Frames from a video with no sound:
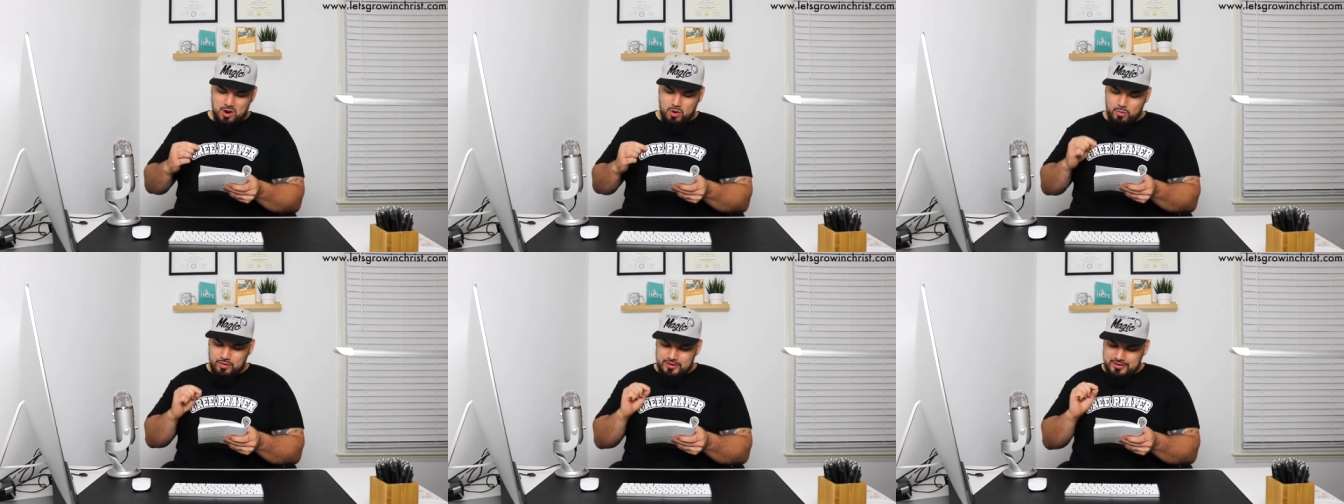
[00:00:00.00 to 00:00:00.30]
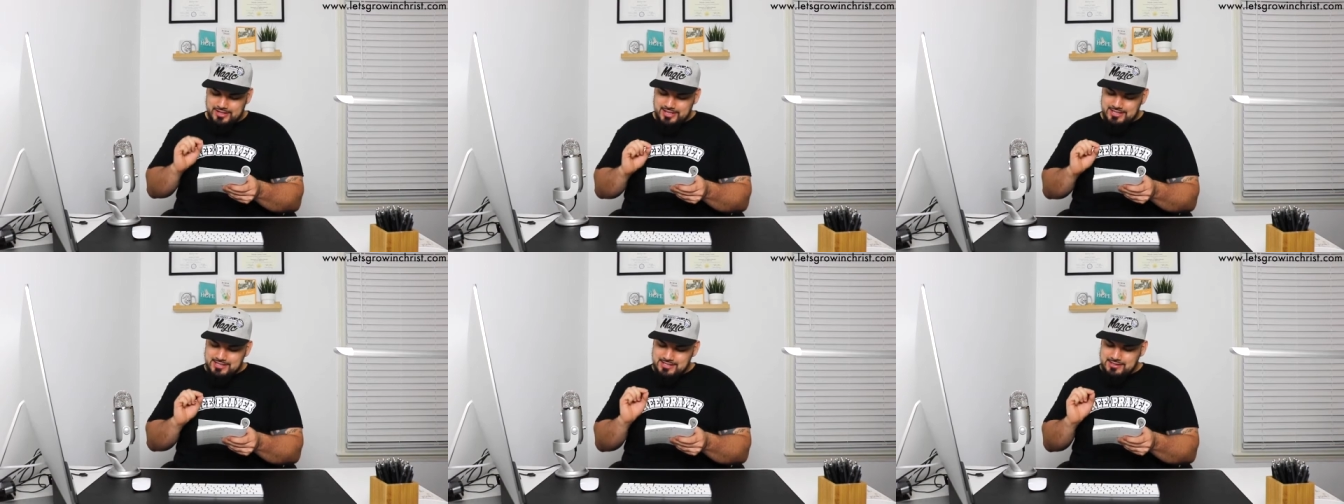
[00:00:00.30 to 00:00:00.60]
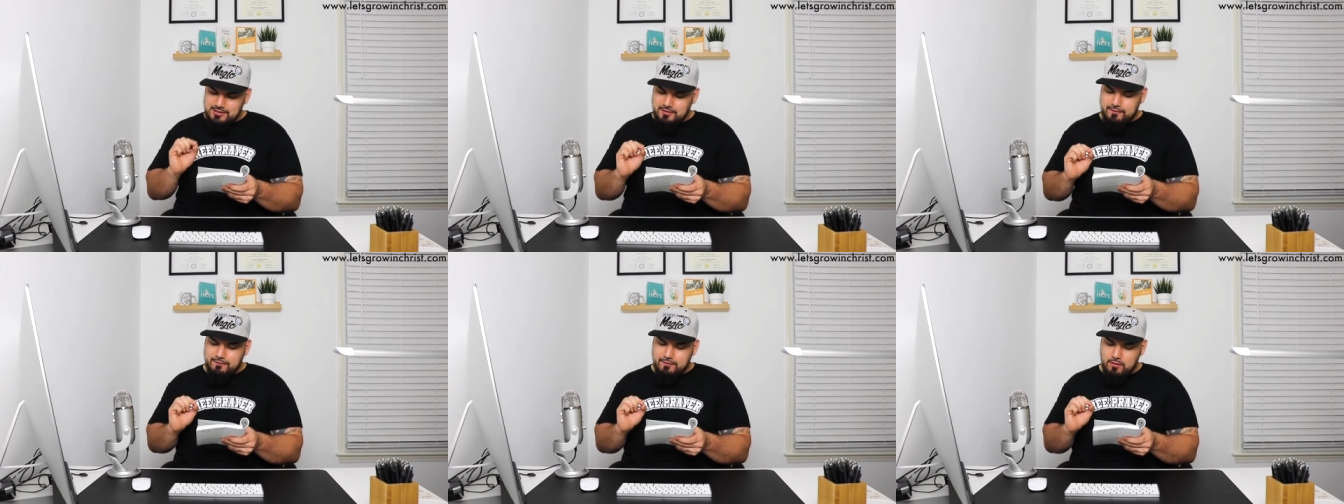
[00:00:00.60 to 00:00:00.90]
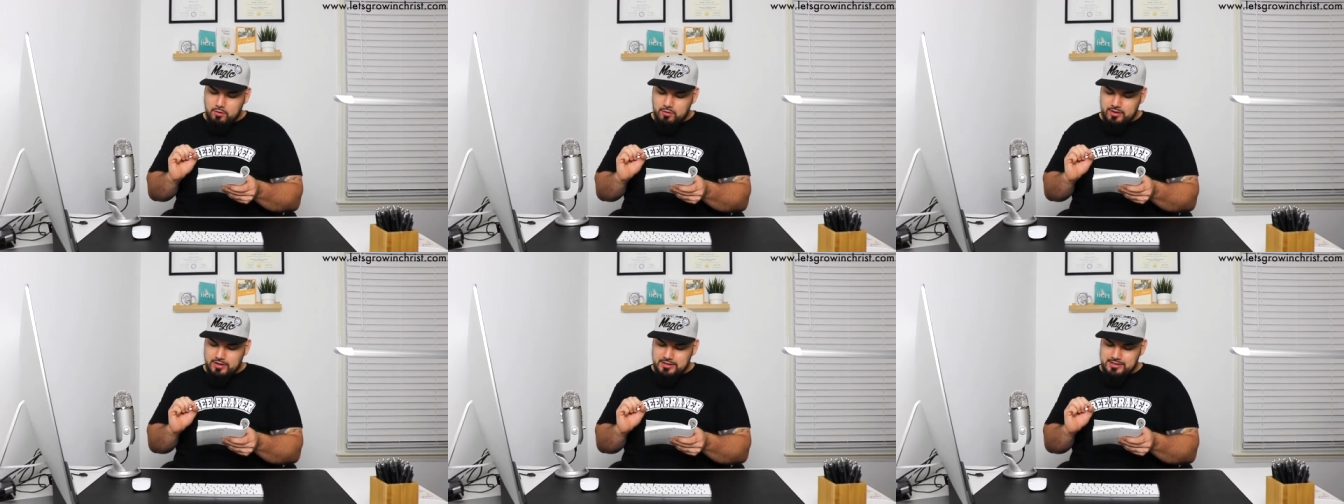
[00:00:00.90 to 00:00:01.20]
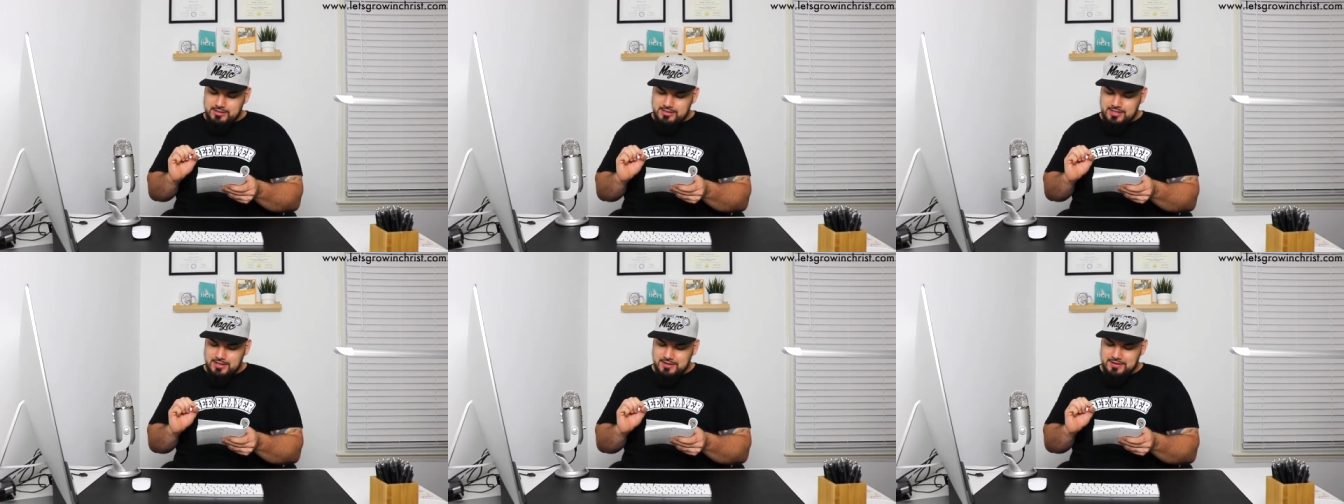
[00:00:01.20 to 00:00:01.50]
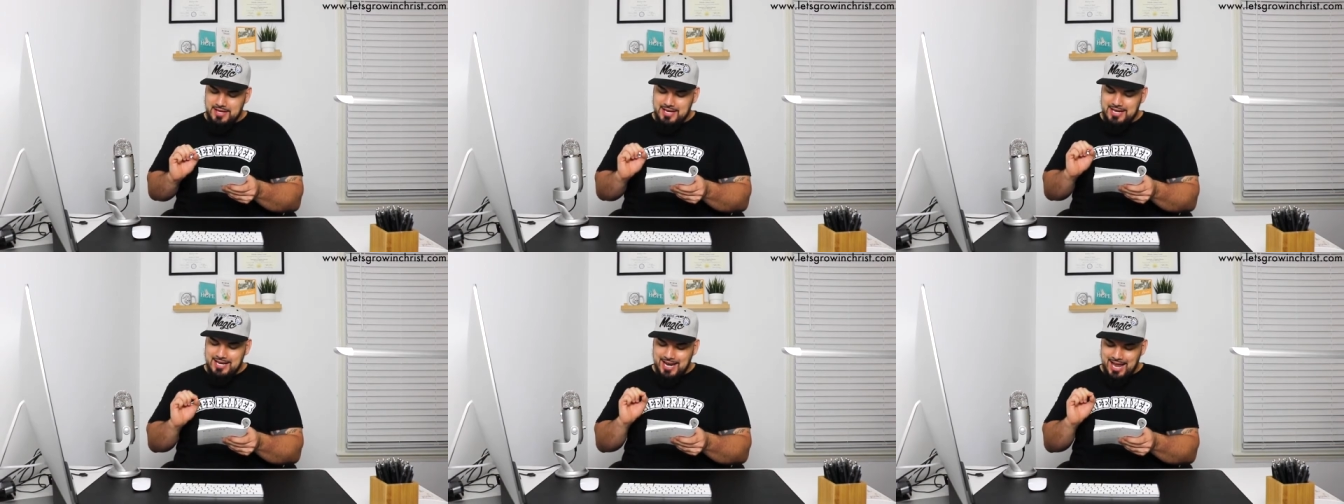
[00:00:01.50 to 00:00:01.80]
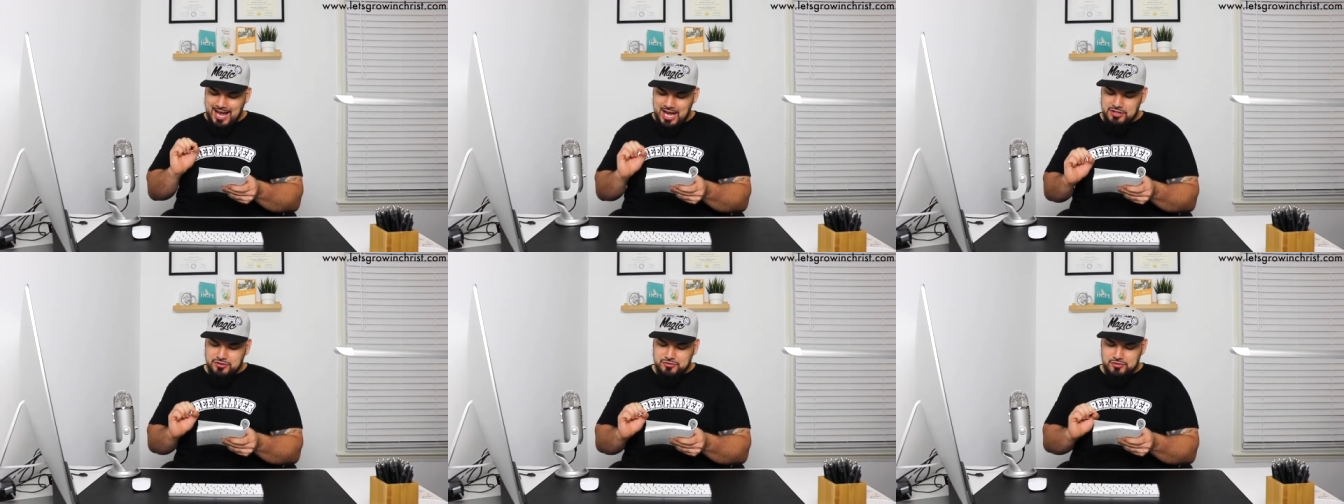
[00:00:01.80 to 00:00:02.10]
when this is the focus, they
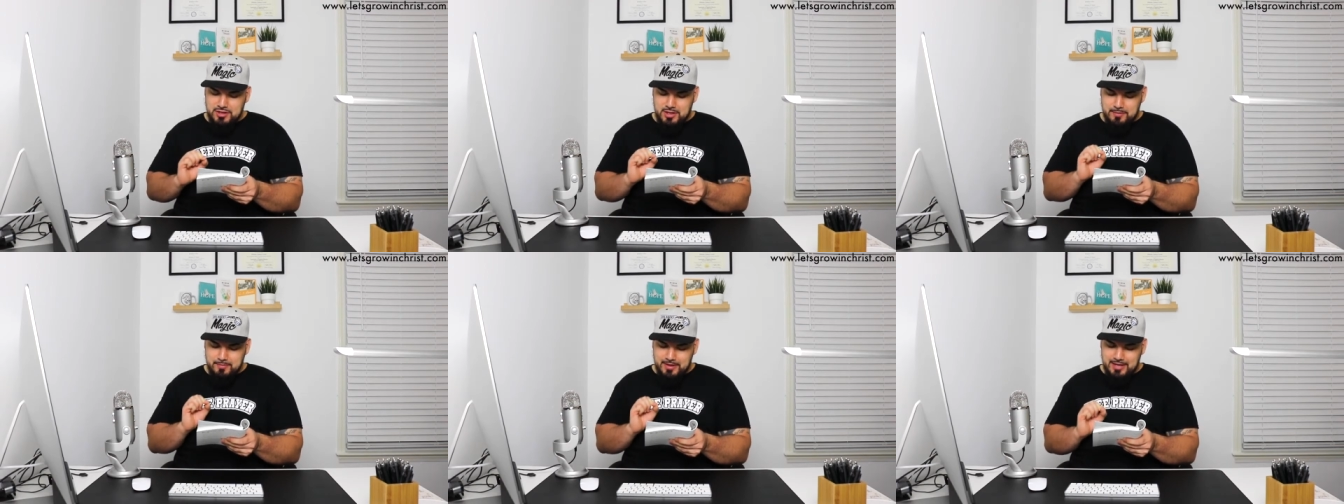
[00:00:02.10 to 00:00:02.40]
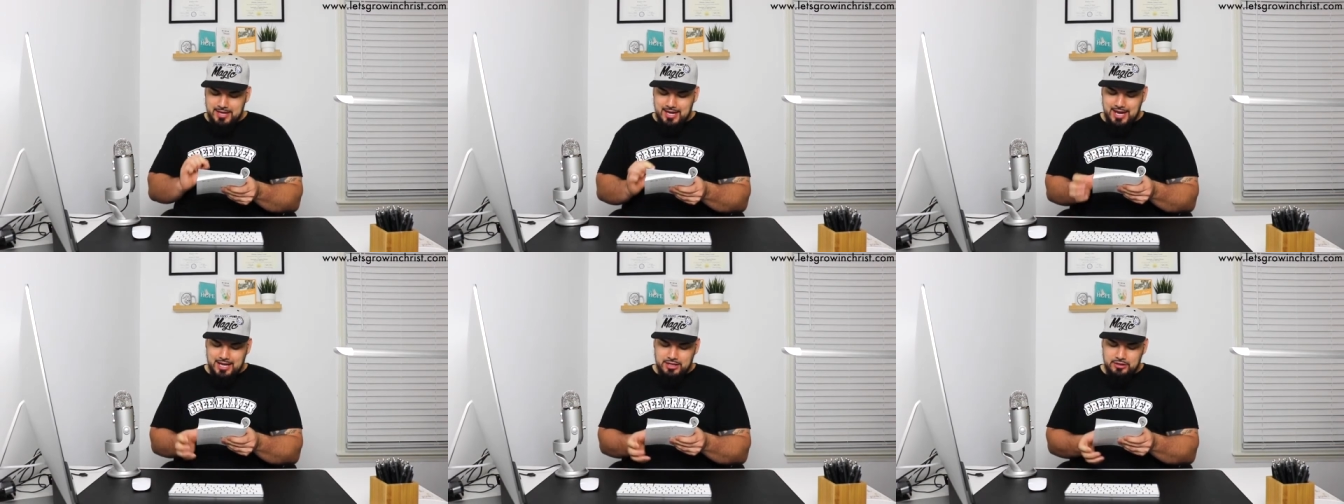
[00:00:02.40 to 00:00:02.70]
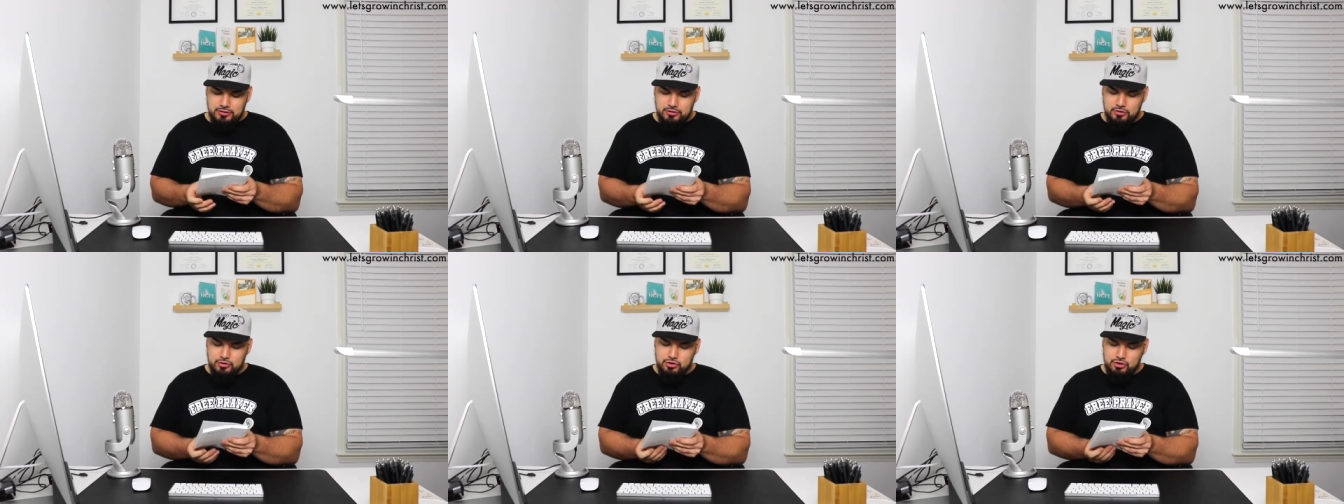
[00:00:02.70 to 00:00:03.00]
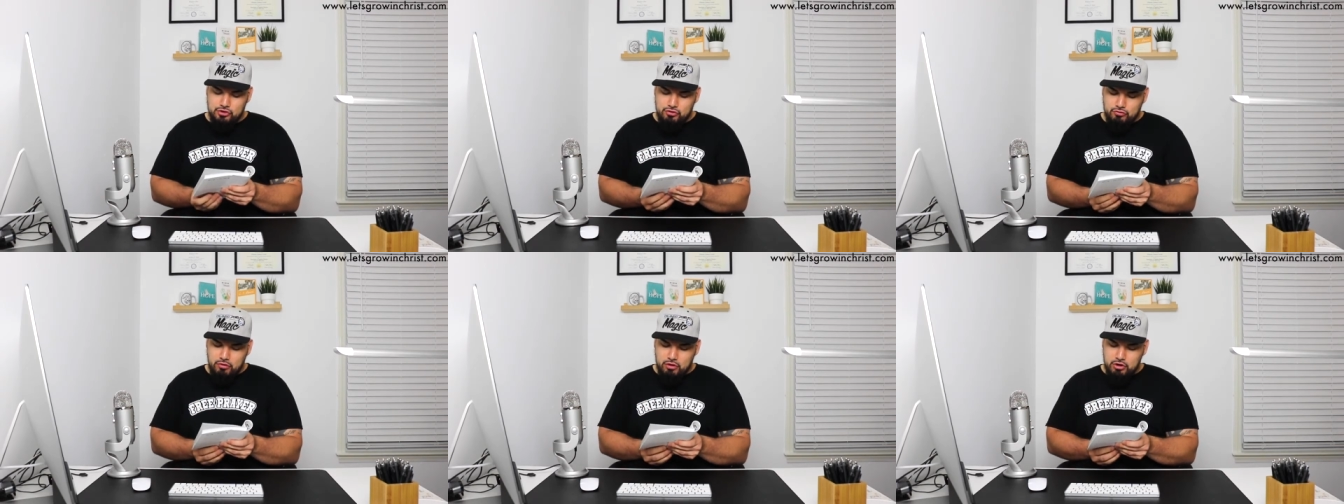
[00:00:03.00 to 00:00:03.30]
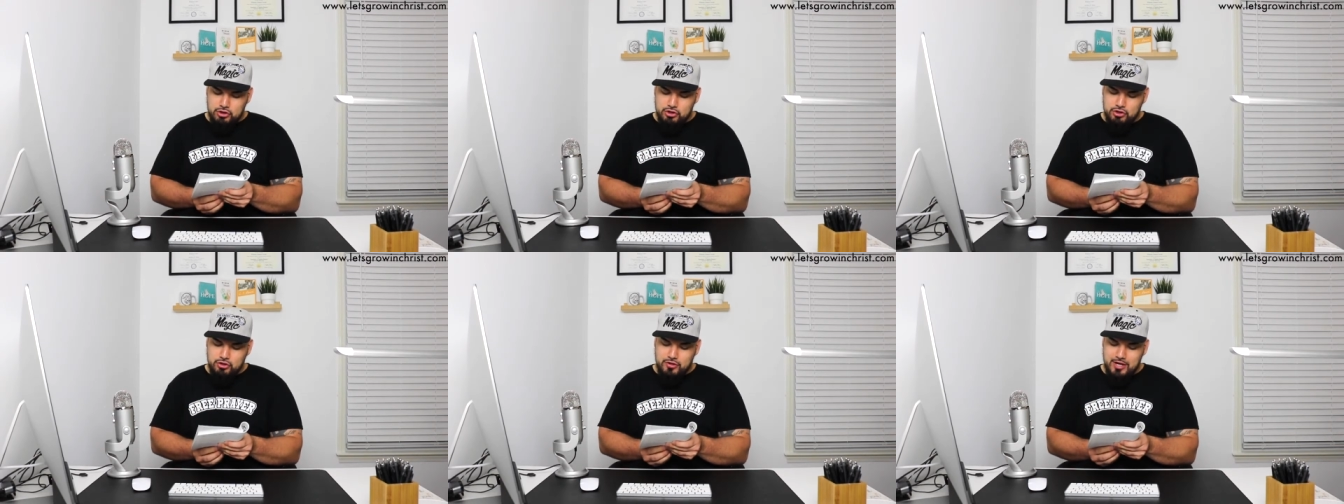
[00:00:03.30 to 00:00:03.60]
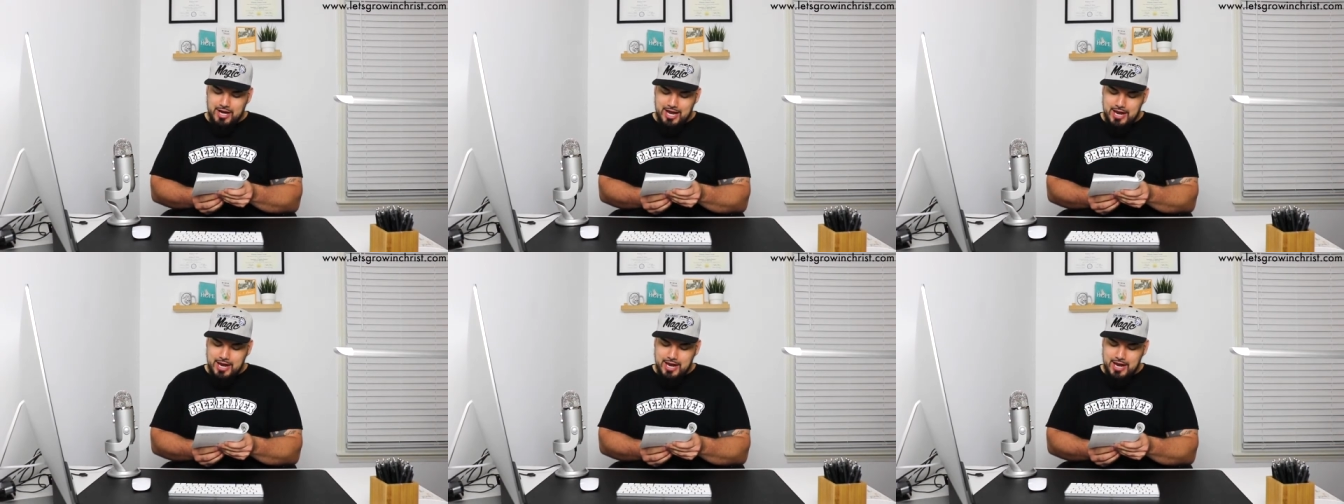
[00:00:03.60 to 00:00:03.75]
naturally begin to structure